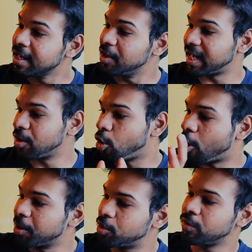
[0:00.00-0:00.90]
you can go
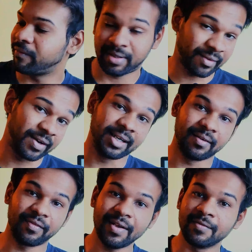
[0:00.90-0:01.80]
on to the
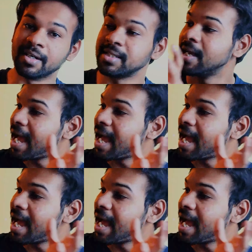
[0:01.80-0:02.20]
front-end frameworks.